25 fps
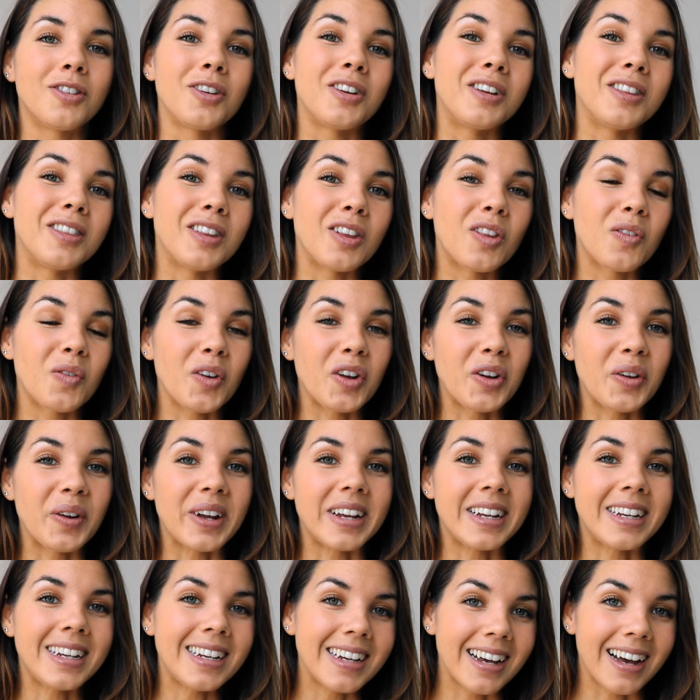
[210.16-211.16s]
So this
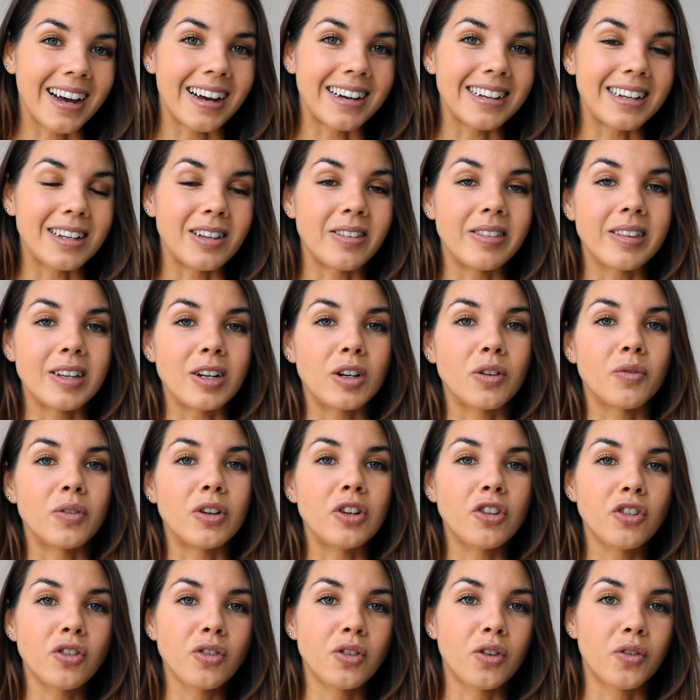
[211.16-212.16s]
photo here is the
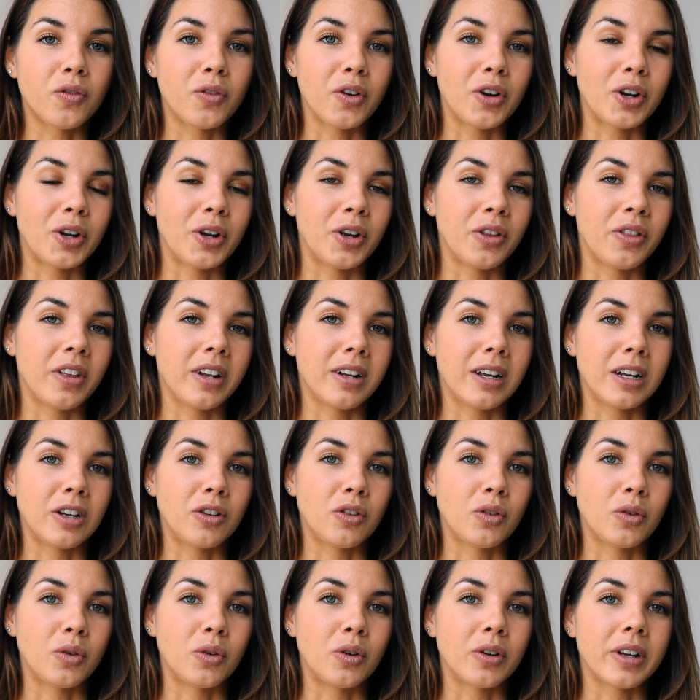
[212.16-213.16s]
original photo that I
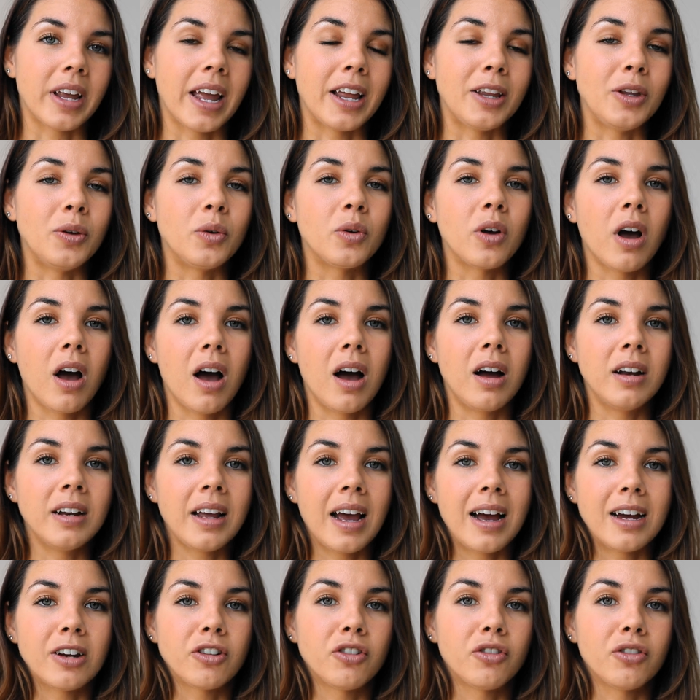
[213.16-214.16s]
took and you can't
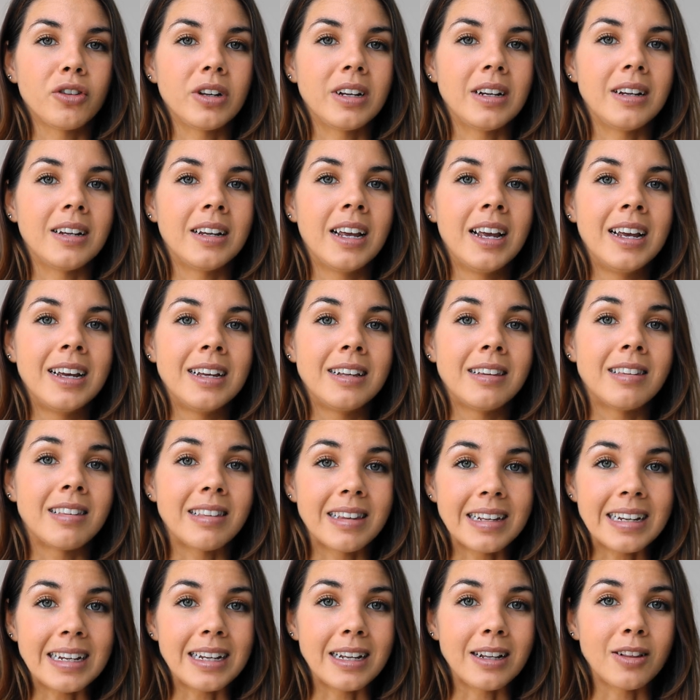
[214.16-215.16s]
actually
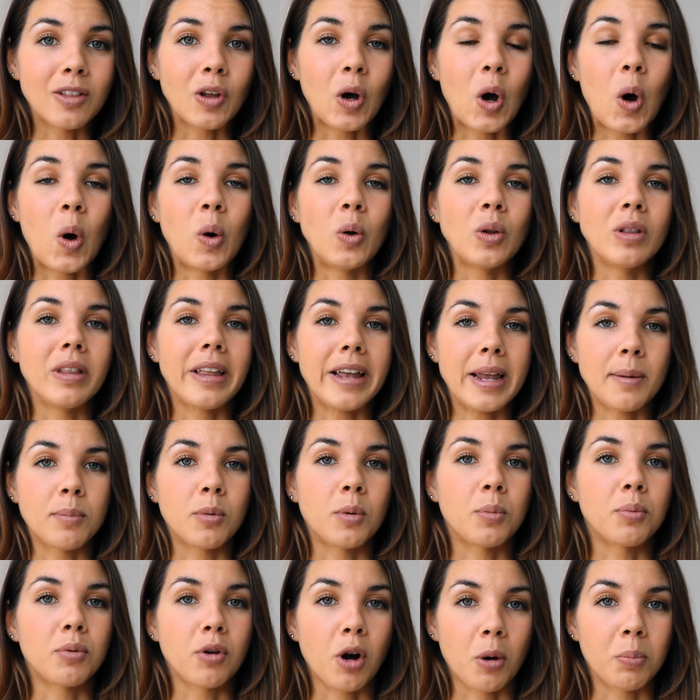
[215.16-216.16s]
see the whole
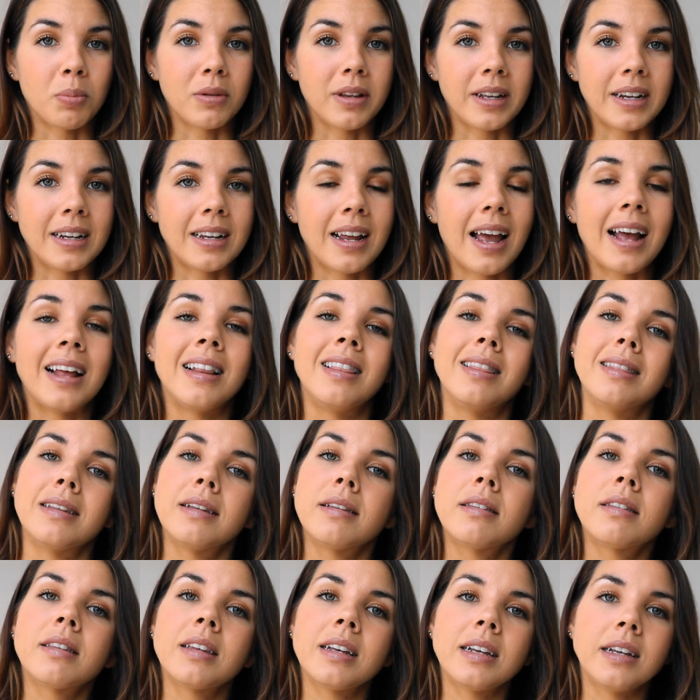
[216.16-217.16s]
label properly. And
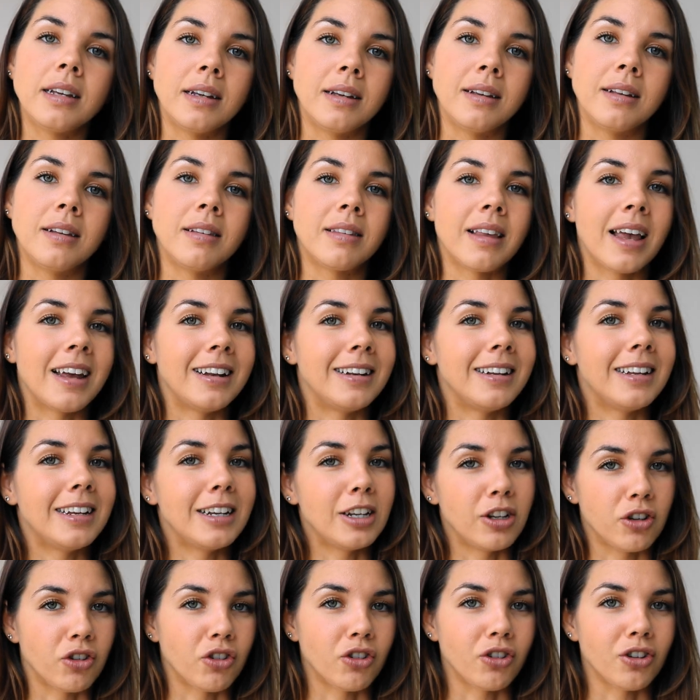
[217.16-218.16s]
this is an
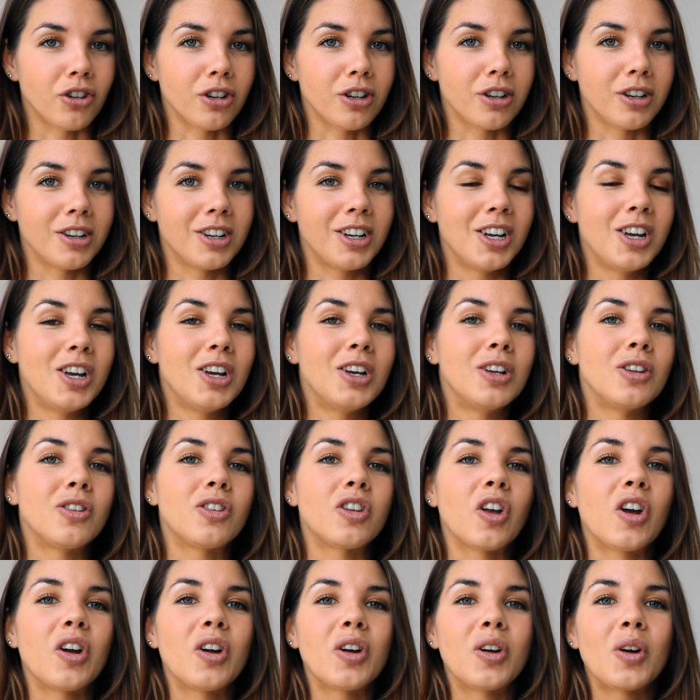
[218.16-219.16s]
issue.
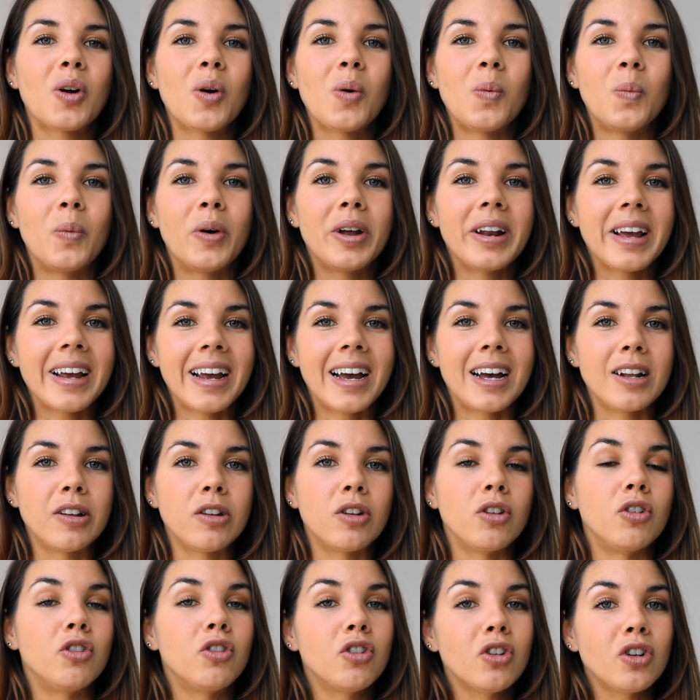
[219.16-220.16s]
So what I had
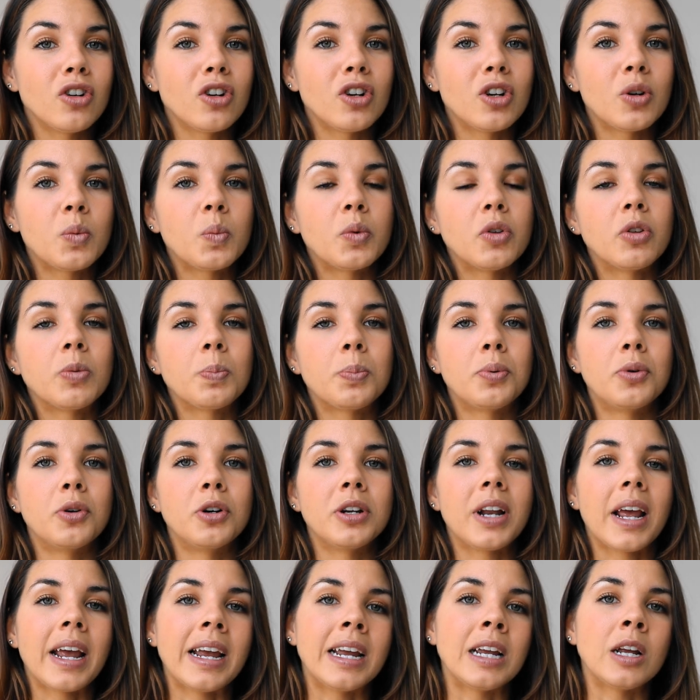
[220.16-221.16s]
to do was
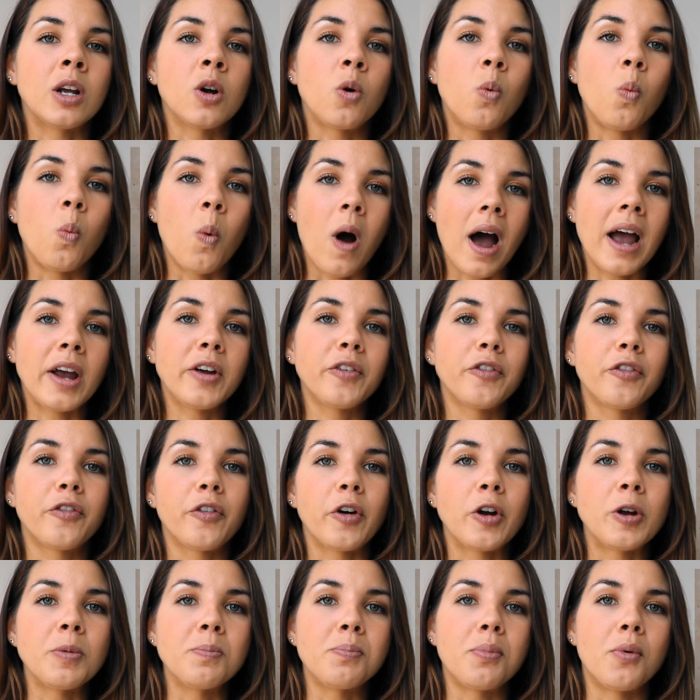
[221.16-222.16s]
put a white
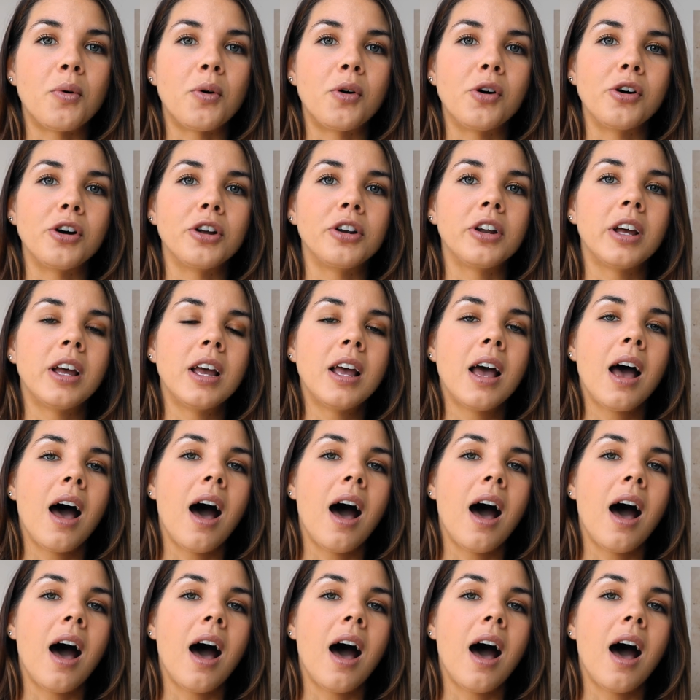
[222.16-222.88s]
foam board